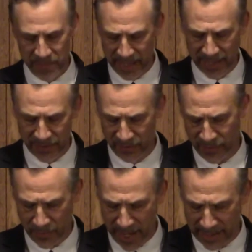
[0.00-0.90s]
because of
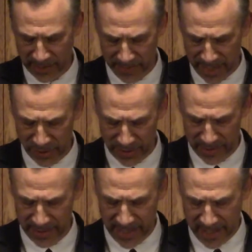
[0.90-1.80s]
the
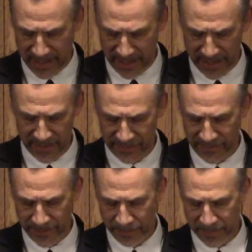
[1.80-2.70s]
proclamation
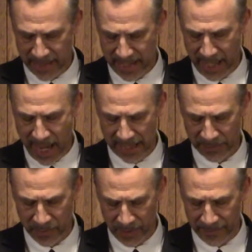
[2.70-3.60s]
of the
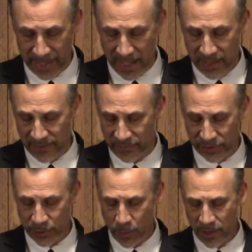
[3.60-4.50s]
gospel.
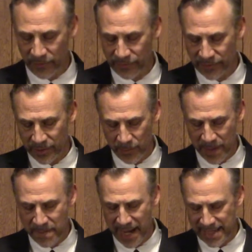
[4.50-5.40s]
Verse 12
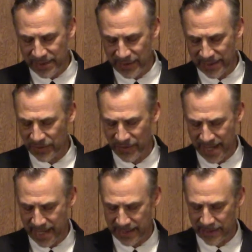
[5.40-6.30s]
reminds us
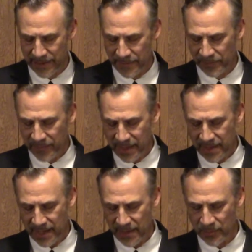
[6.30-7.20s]
that
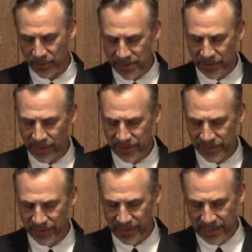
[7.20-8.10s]

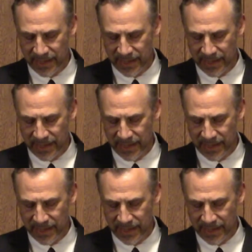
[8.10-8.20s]
prisoners